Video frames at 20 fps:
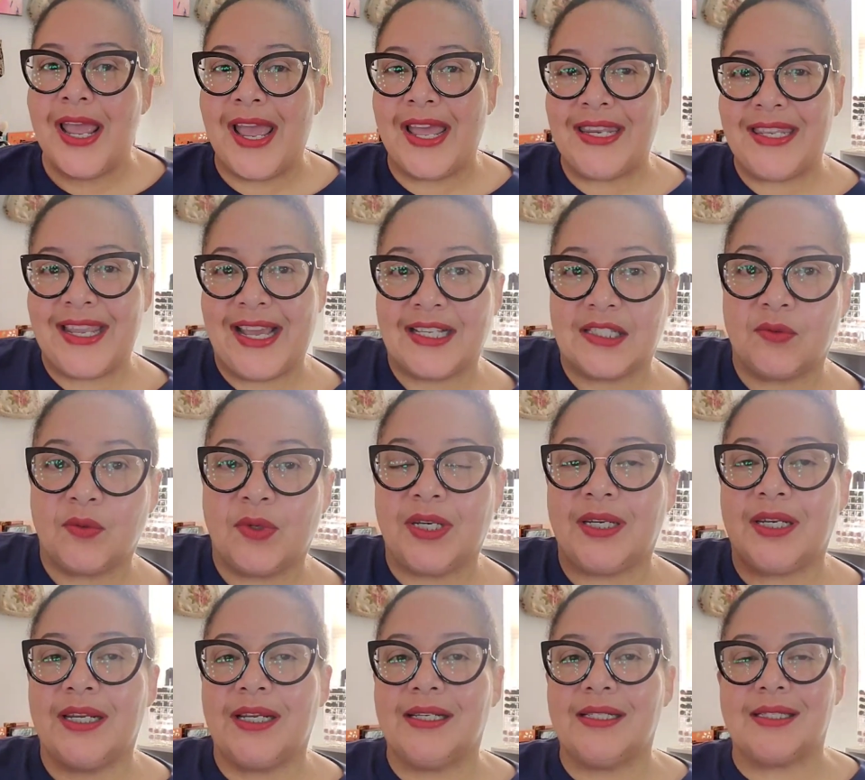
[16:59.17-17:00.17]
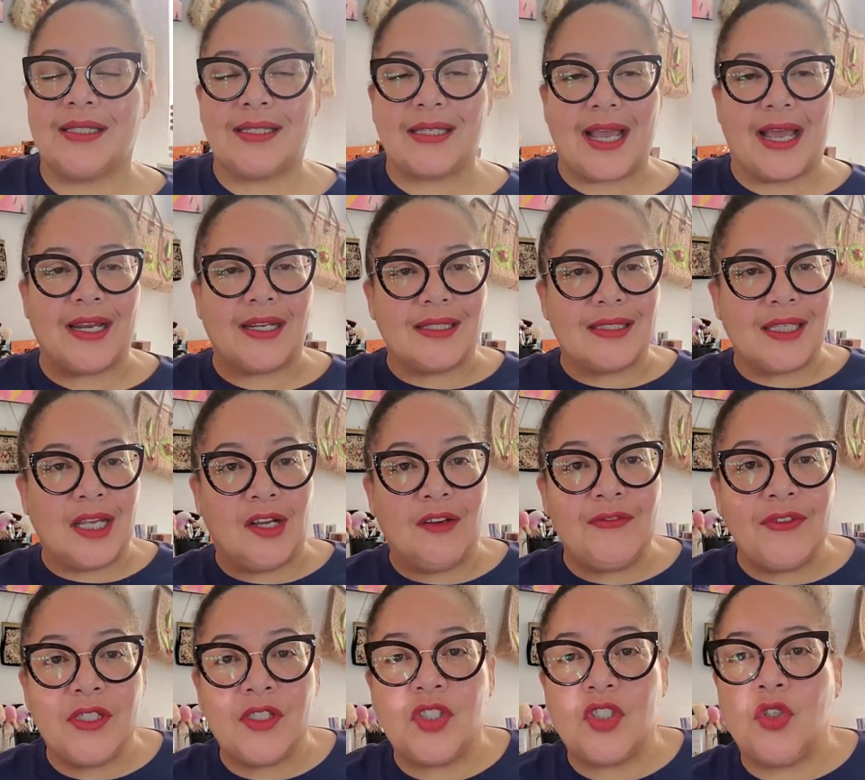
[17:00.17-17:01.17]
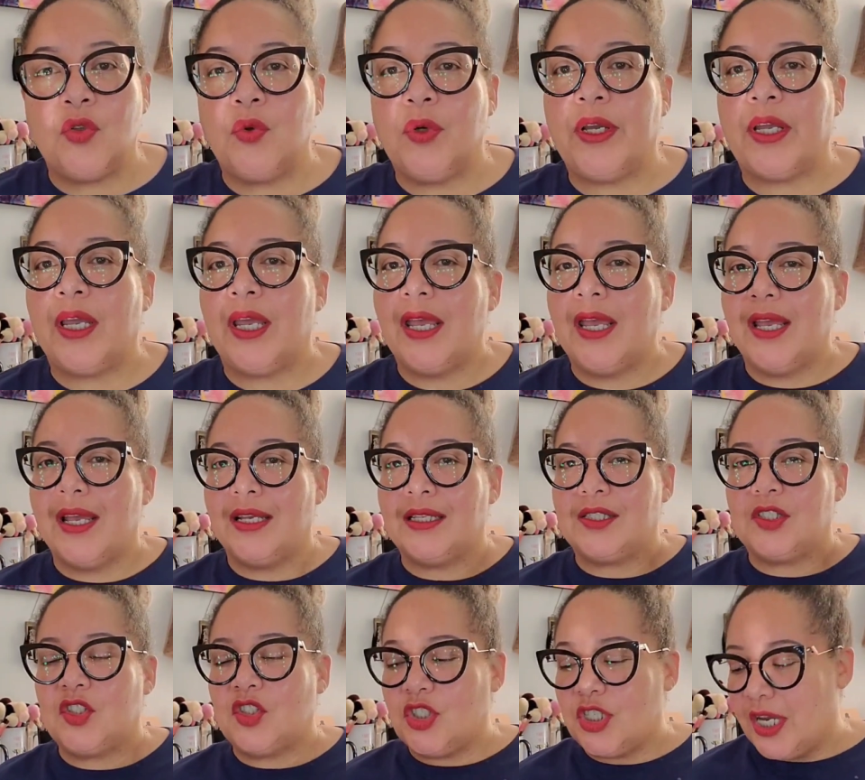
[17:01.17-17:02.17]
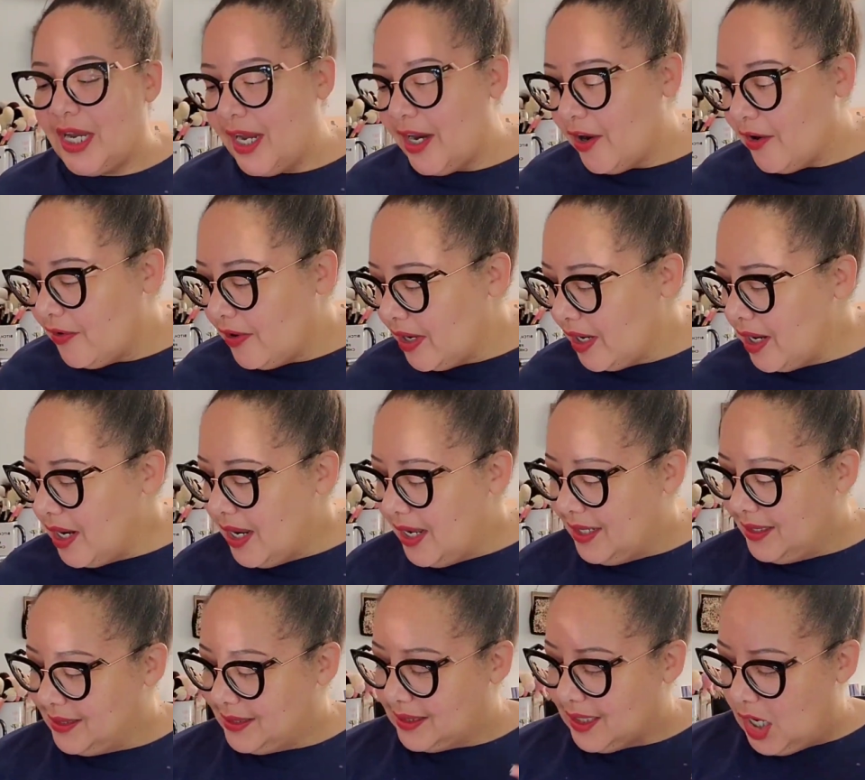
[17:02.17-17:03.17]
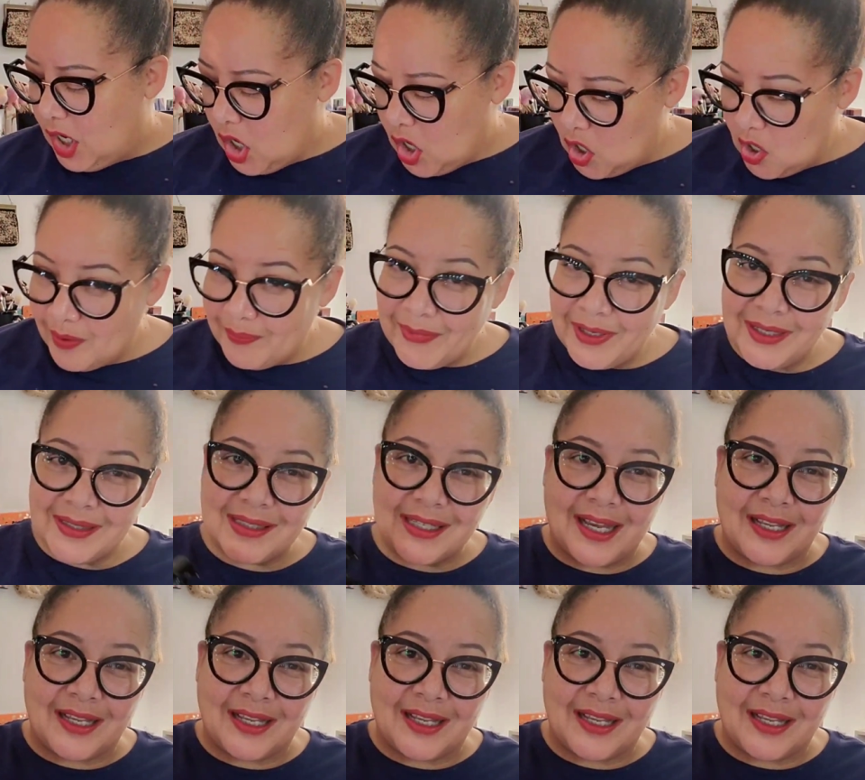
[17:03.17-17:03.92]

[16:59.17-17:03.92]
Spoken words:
and that's what it is. It's got a toughness to it. It's cherry, it's almond, it's